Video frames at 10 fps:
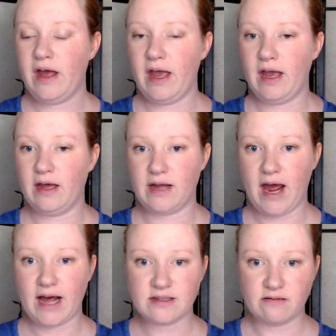and I
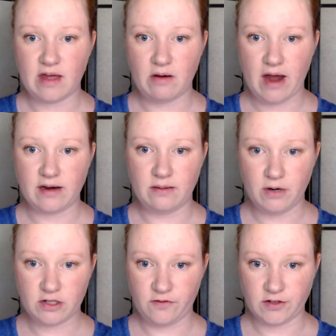asked if they had any
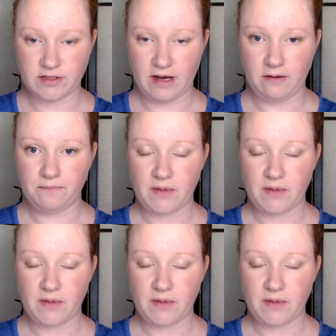books for sale.